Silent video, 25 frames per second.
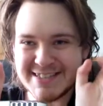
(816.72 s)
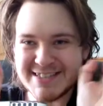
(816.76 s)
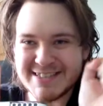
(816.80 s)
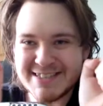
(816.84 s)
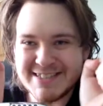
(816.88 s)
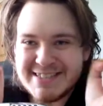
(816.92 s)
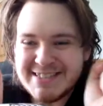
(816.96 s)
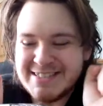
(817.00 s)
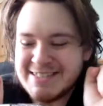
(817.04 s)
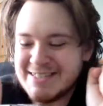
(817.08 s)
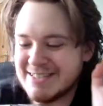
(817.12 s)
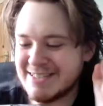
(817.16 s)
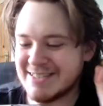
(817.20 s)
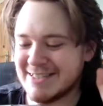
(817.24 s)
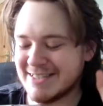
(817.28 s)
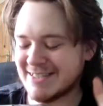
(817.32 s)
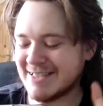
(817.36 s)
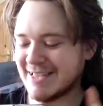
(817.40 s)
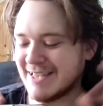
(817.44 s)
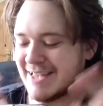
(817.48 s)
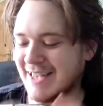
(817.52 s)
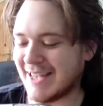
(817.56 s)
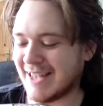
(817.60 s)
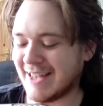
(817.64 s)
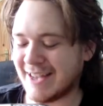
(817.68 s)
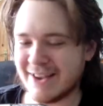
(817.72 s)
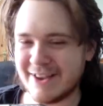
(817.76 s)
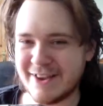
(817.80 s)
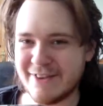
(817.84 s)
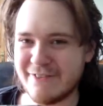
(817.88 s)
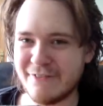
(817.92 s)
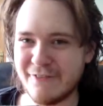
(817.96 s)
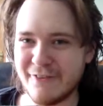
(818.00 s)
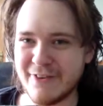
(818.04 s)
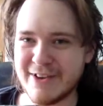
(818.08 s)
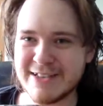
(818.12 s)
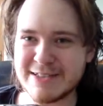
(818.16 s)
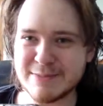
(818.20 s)
it
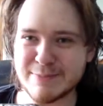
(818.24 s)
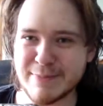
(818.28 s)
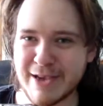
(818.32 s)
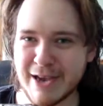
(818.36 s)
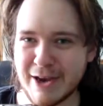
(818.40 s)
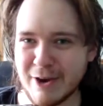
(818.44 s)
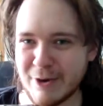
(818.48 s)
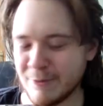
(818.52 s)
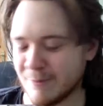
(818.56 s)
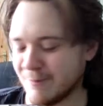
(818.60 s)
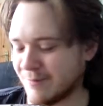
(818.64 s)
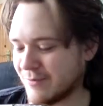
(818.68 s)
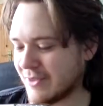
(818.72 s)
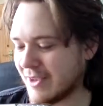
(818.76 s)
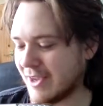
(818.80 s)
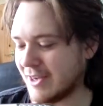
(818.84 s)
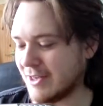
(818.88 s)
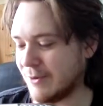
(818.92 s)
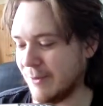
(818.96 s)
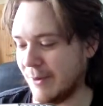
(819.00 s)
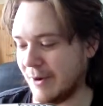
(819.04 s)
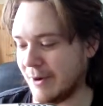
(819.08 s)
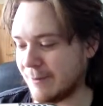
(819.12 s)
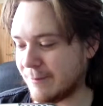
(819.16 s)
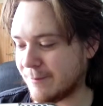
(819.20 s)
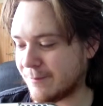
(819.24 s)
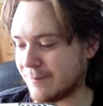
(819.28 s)
freaks me out. Anyway.